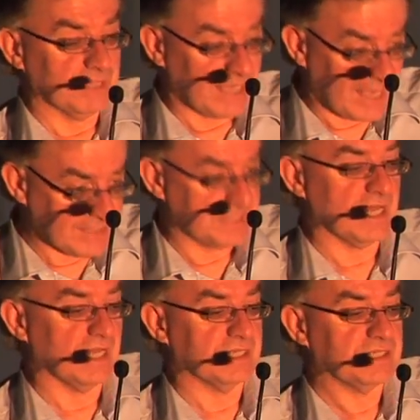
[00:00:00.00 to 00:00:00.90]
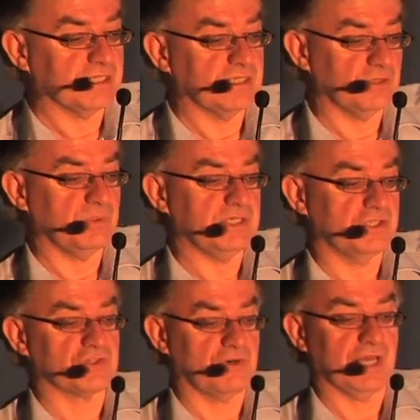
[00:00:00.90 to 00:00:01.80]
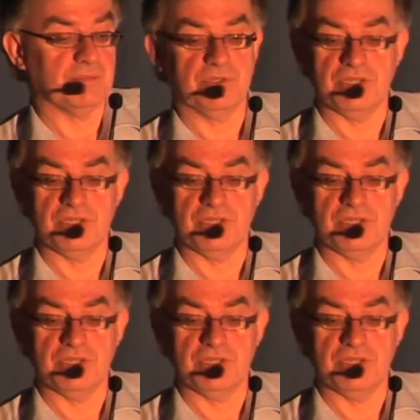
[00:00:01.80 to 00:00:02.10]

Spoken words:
and he had died in the way described,